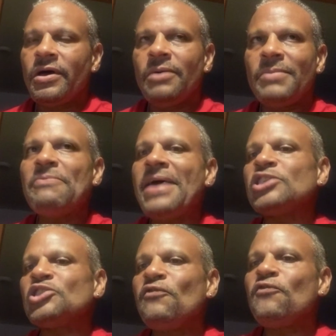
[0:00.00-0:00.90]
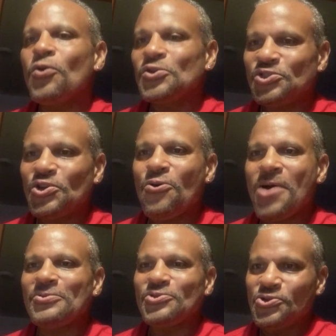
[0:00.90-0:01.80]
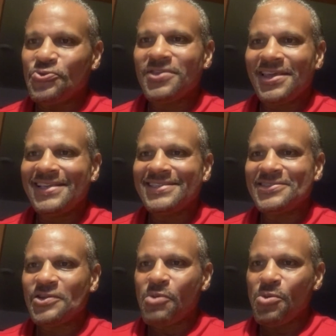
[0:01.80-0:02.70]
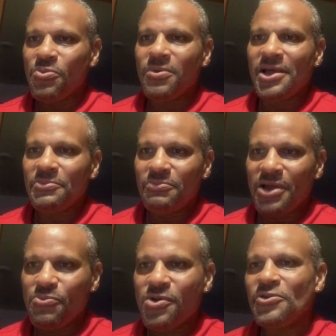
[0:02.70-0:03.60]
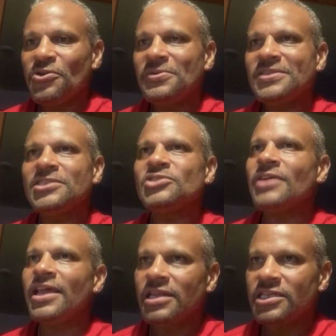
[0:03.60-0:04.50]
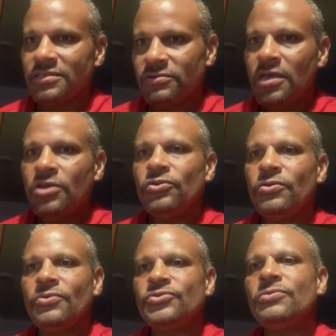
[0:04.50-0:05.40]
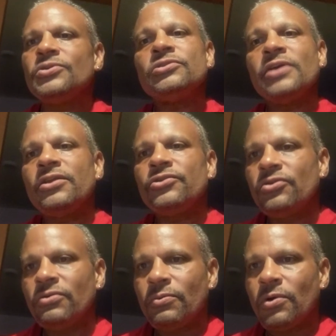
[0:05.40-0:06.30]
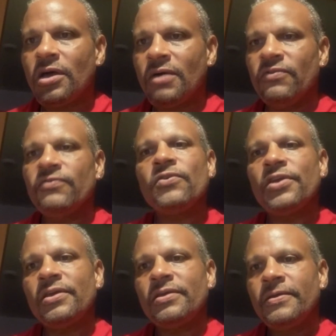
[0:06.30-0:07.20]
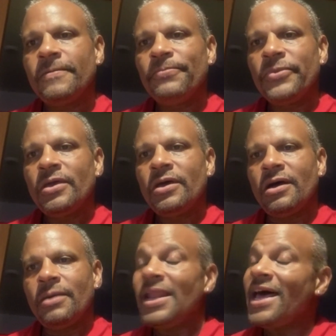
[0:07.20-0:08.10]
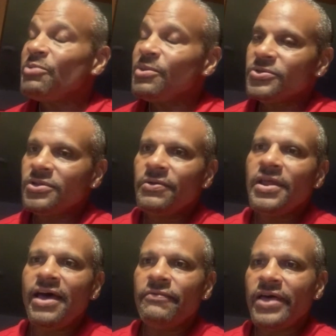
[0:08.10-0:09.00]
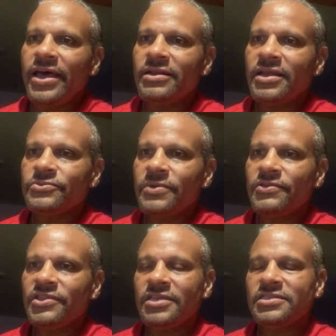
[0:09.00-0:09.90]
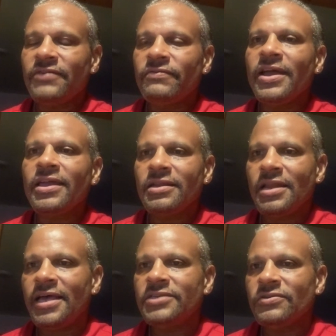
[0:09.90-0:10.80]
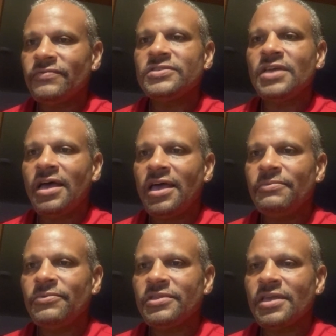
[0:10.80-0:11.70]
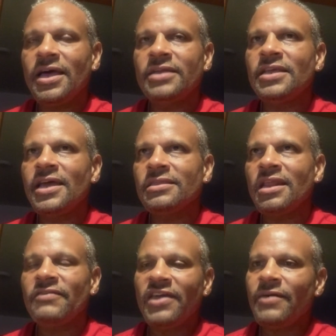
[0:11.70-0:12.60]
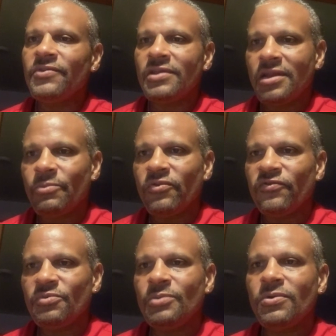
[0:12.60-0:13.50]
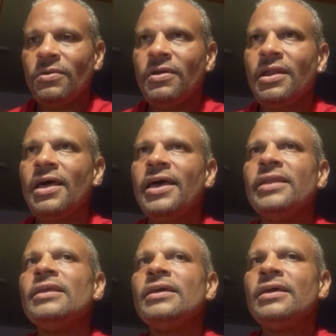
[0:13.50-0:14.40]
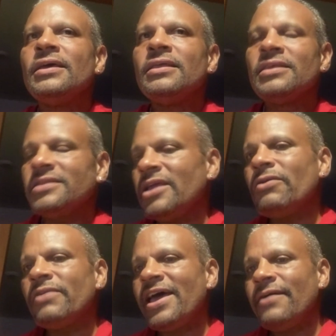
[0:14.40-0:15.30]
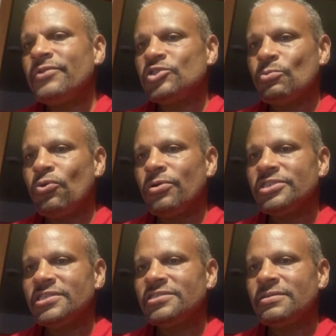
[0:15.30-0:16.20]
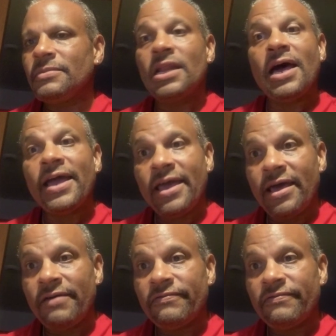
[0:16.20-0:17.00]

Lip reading: I'm actually forced to go out and do things. You know, my brother and my sister, hey, listen, you go do what you got to do and we'll cover for you. A lot of people don't have that. And that's one of the things I've recognized over time with the contact that I've had with a number of people online, that they don't have the support system that I have.